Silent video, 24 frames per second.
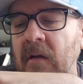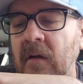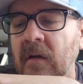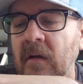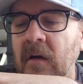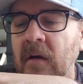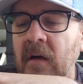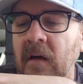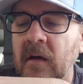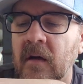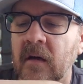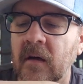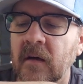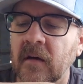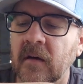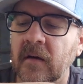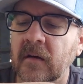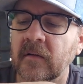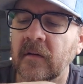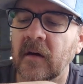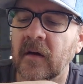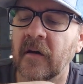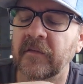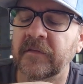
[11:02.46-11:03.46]

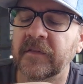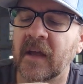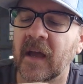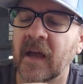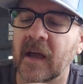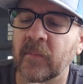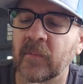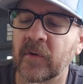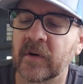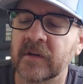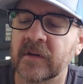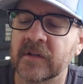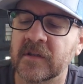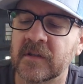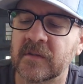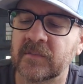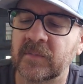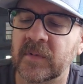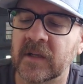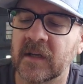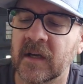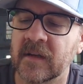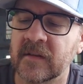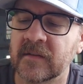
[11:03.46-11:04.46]
off camera just
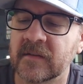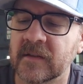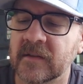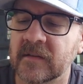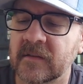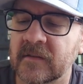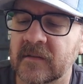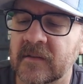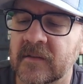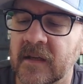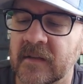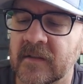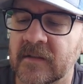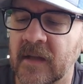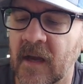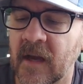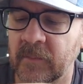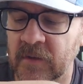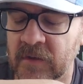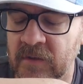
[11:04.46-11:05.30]
because it takes time to